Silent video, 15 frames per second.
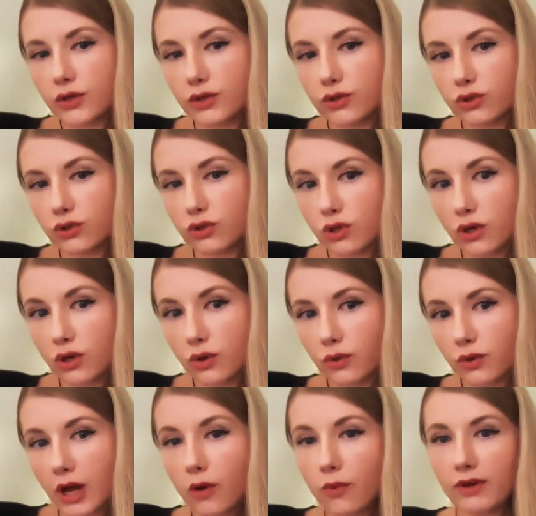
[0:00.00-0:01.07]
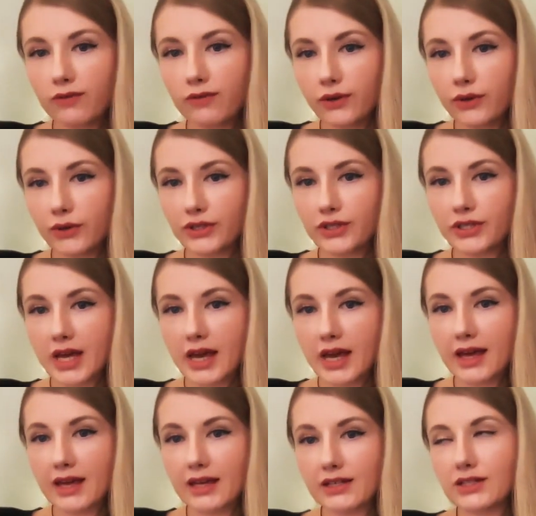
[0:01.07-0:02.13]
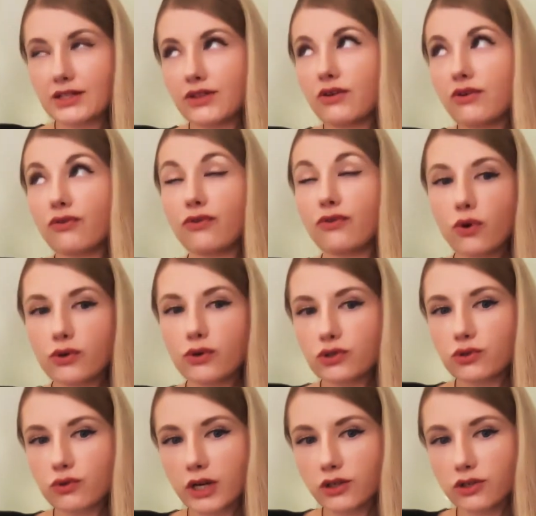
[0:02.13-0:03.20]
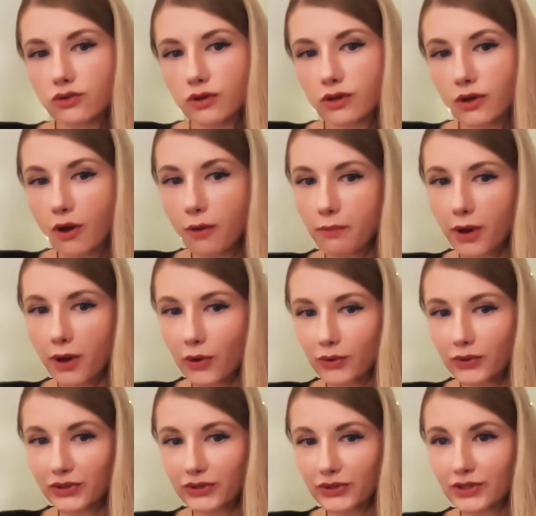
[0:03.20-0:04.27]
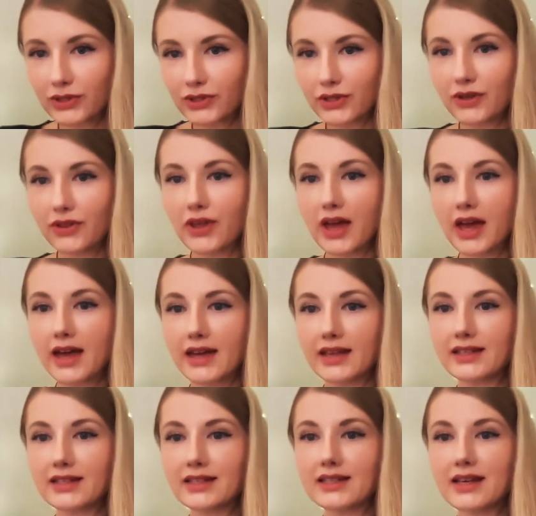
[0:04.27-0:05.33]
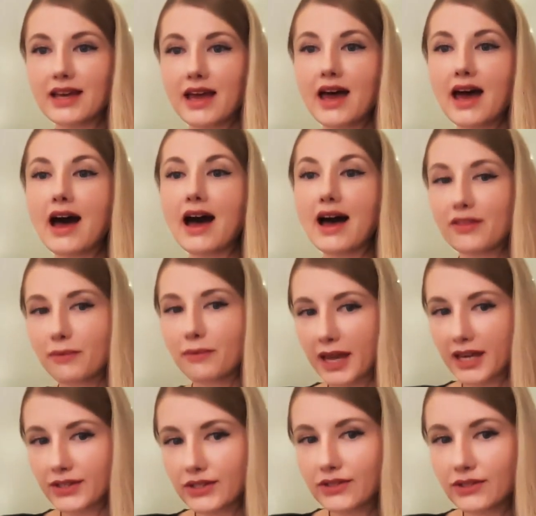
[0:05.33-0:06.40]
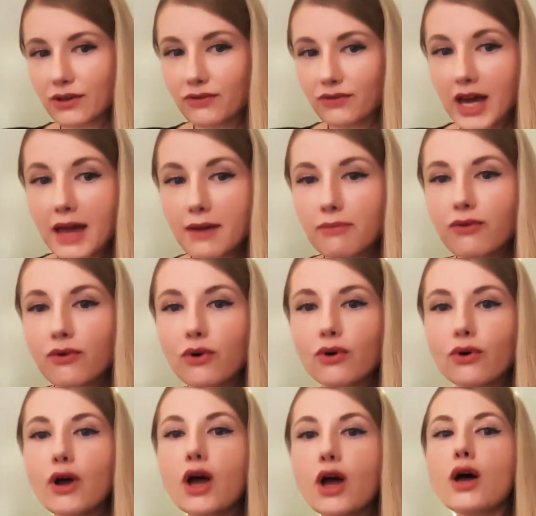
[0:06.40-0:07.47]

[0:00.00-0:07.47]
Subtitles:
So now we've looked at the 4 structural components that are the basis of type 4: